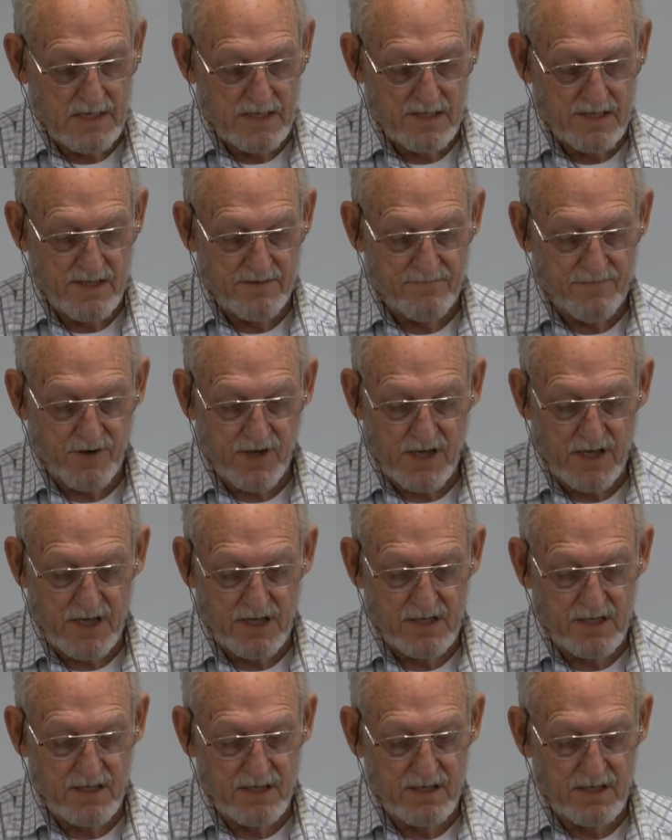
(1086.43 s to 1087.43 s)
They've
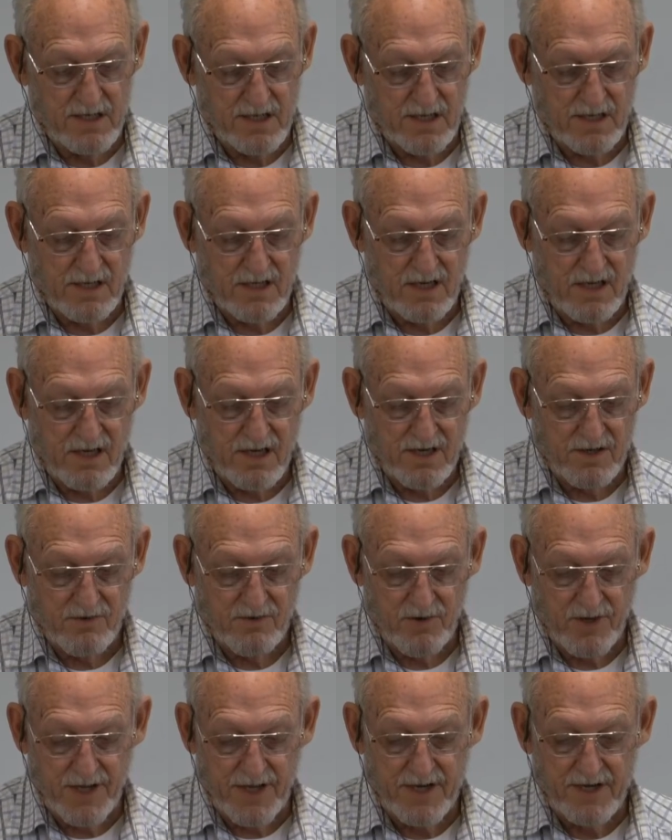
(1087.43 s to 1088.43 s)
forgotten that God
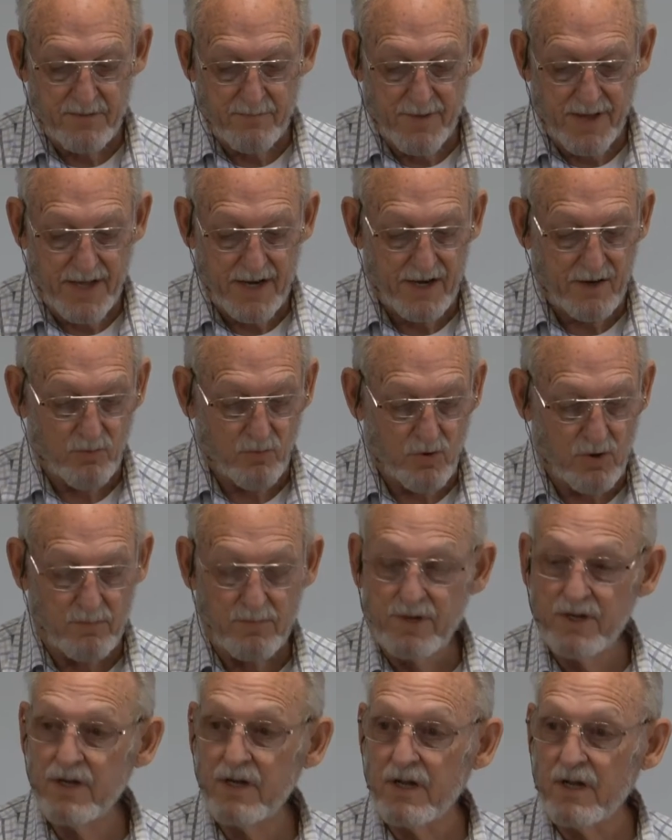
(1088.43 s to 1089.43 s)
created a man and a
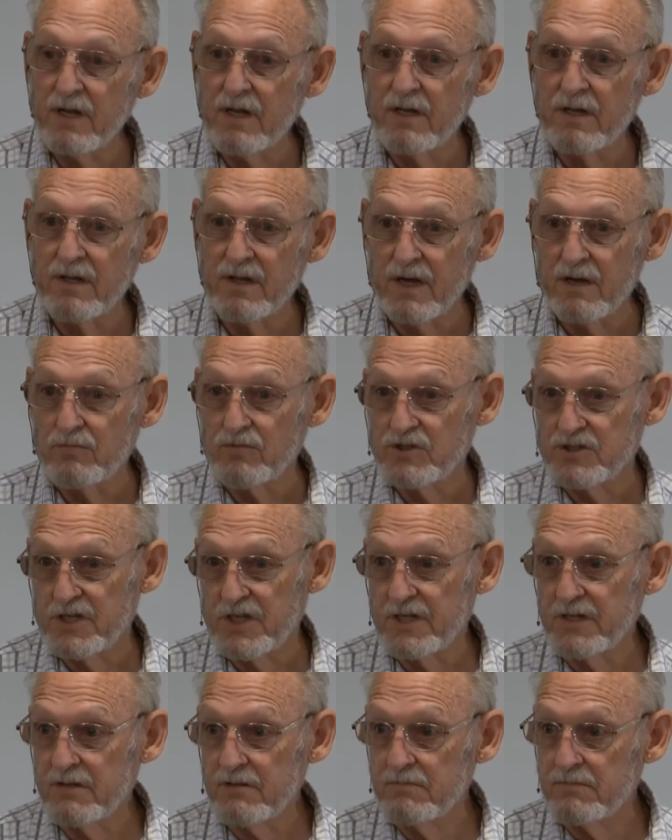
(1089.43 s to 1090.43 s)
woman, and that was
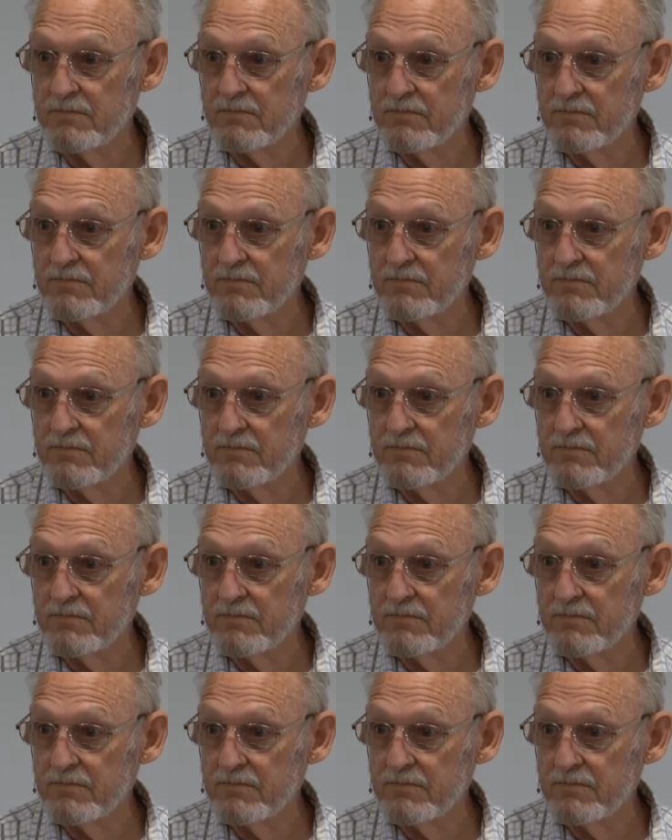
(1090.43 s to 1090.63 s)
it.